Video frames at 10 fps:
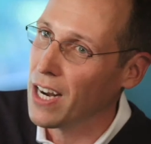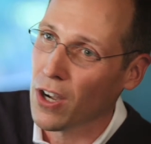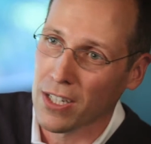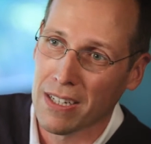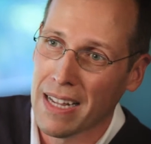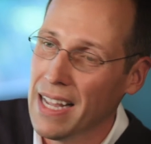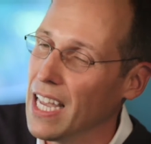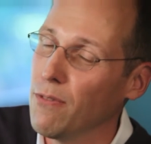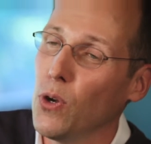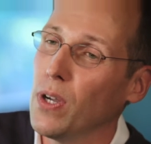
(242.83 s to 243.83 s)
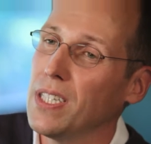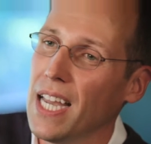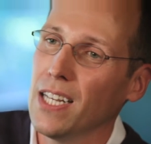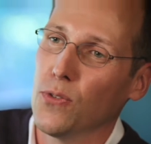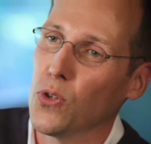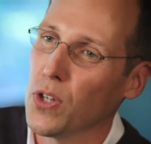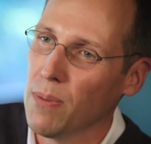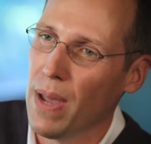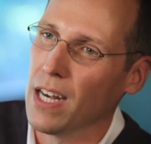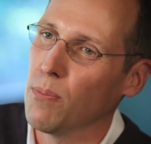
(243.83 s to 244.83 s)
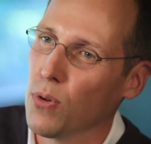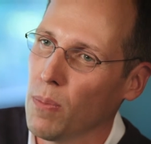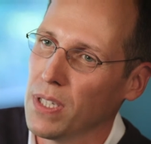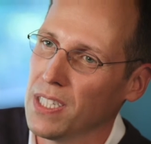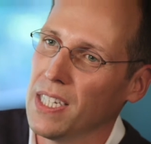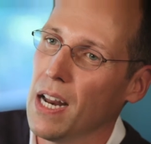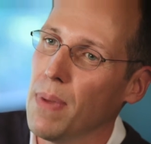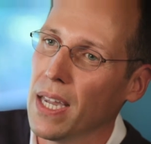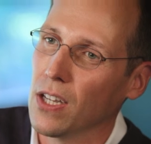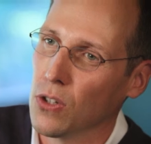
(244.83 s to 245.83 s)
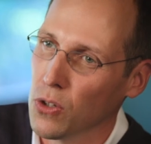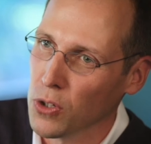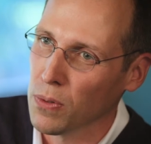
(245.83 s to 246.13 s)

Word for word: they're not, they have no incentive to keep any promises that they're making to